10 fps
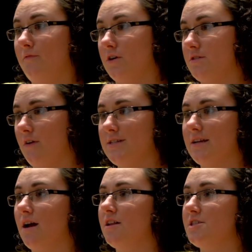First of all,
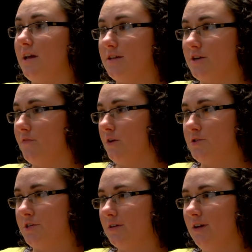technology is our
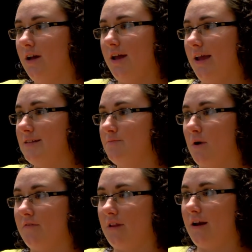future. It's
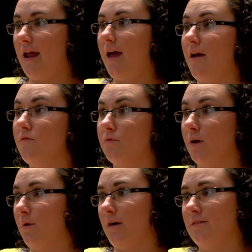prevalent
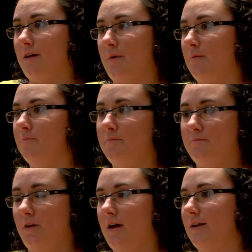everywhere. I mean,
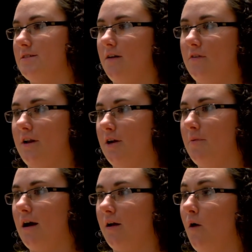pull out your cell phone in your
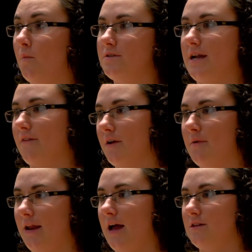pocket, almost
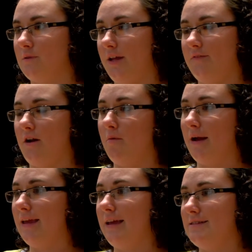everybody has one. Even all
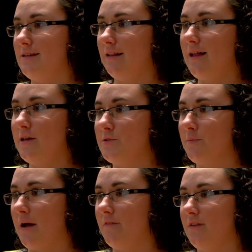my kids in
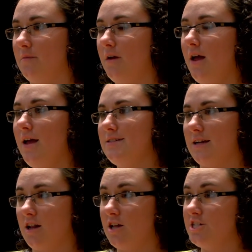classroom have them.
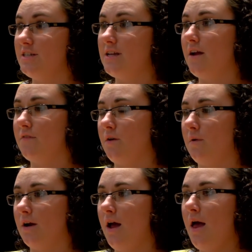Technology is
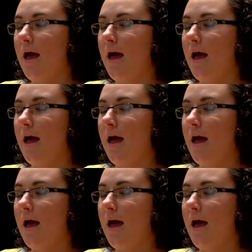everywhere.